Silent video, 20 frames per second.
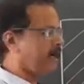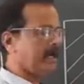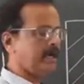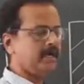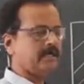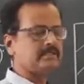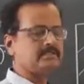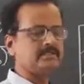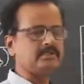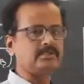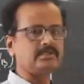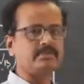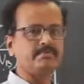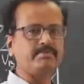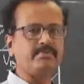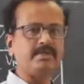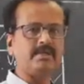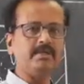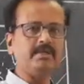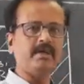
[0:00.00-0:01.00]
and system
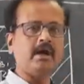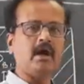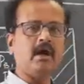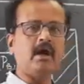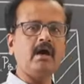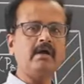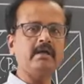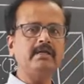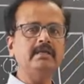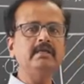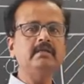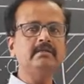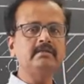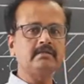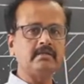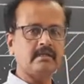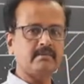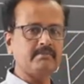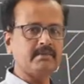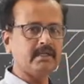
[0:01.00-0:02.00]
B are in
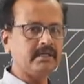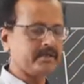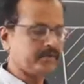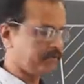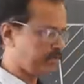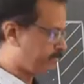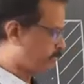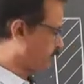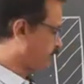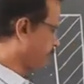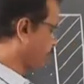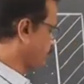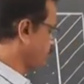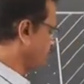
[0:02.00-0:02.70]
thermal equilibrium.